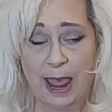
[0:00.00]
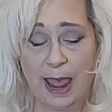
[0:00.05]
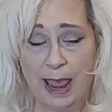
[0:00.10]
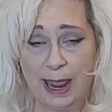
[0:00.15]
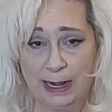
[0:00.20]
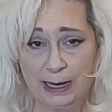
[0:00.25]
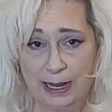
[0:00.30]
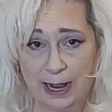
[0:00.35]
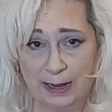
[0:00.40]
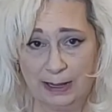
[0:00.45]

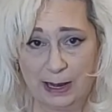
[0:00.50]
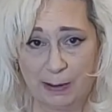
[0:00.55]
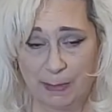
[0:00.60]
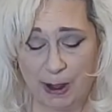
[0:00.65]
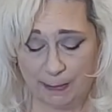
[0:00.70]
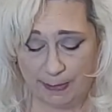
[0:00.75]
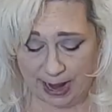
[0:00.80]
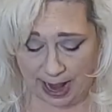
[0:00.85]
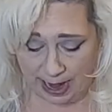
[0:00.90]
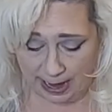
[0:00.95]
and cut them
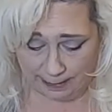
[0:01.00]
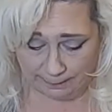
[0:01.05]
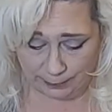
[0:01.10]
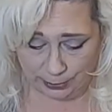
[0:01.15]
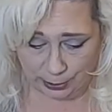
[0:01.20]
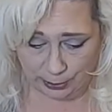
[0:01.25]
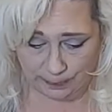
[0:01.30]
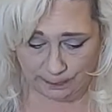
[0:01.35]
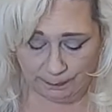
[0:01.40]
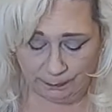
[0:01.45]
up
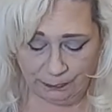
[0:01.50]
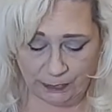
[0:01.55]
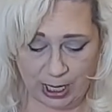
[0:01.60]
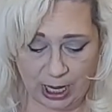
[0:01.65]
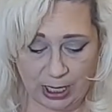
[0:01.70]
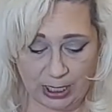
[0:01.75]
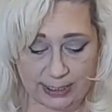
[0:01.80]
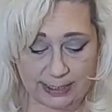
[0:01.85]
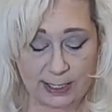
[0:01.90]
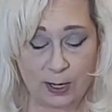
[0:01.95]
after.
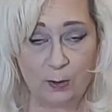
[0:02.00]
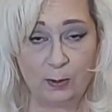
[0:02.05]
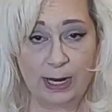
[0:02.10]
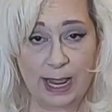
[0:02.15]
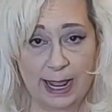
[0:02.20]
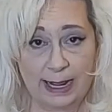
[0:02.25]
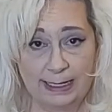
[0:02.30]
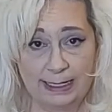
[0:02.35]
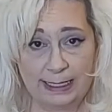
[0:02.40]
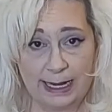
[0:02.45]
So
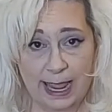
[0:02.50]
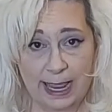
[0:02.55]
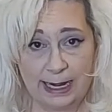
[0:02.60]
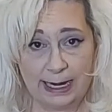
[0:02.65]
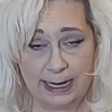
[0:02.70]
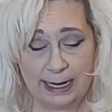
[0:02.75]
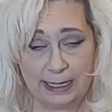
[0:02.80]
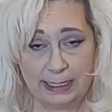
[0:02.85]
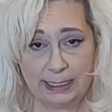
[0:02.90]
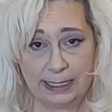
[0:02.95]
let's
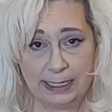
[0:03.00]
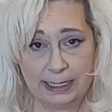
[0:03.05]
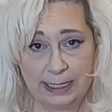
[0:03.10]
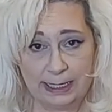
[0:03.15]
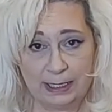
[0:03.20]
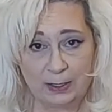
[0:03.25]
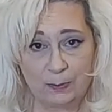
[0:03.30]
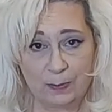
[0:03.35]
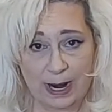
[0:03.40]
get into this